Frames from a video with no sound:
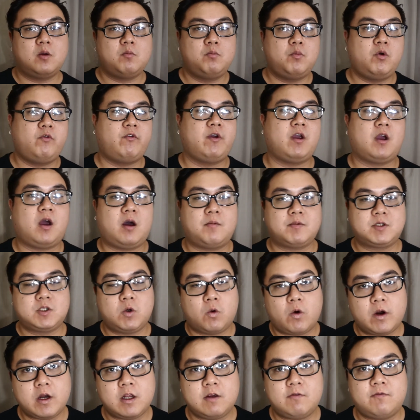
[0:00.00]
moving up
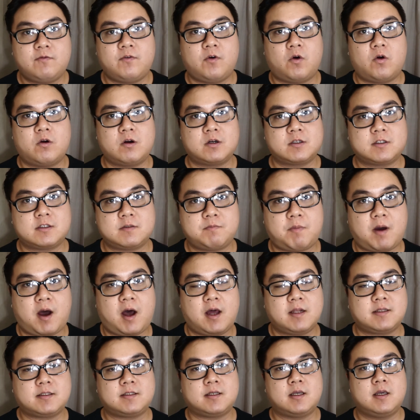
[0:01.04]
24
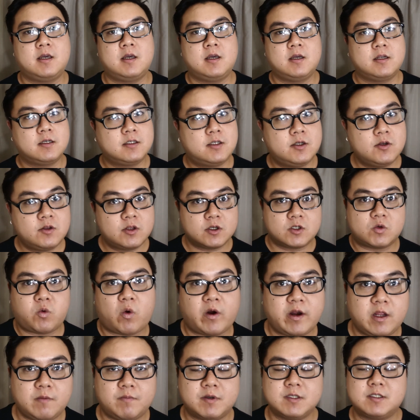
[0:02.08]
spots to the
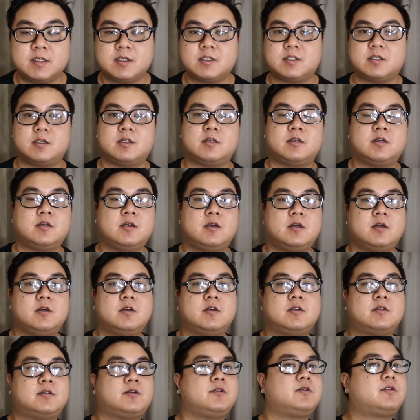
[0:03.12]
20 position,
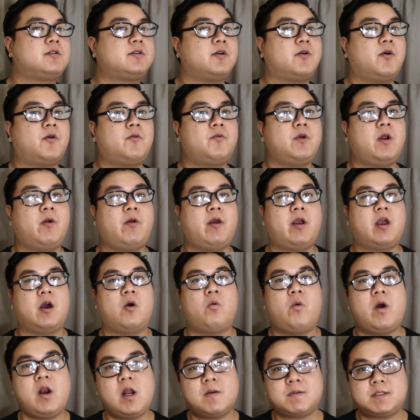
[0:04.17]
Sutou Ririka
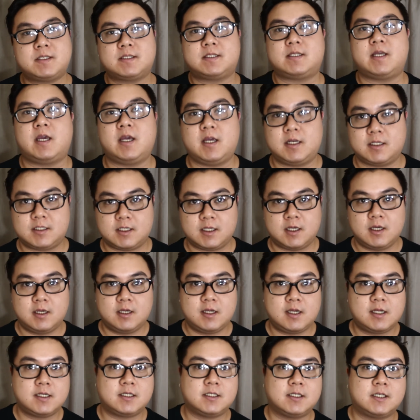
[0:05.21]
went up to stage
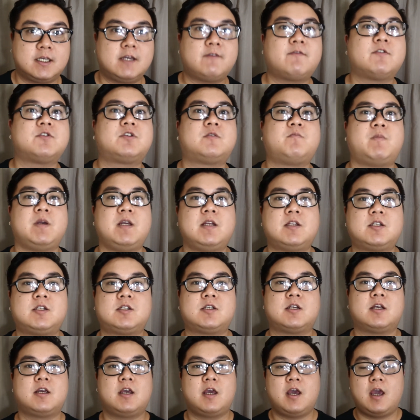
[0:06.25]
to give her
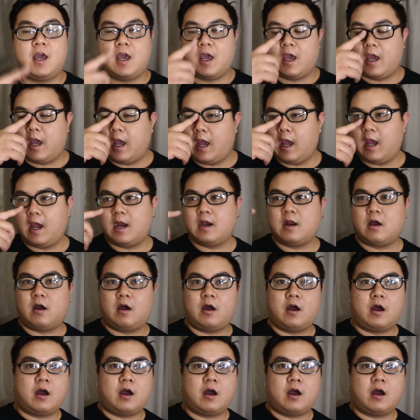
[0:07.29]
speech, and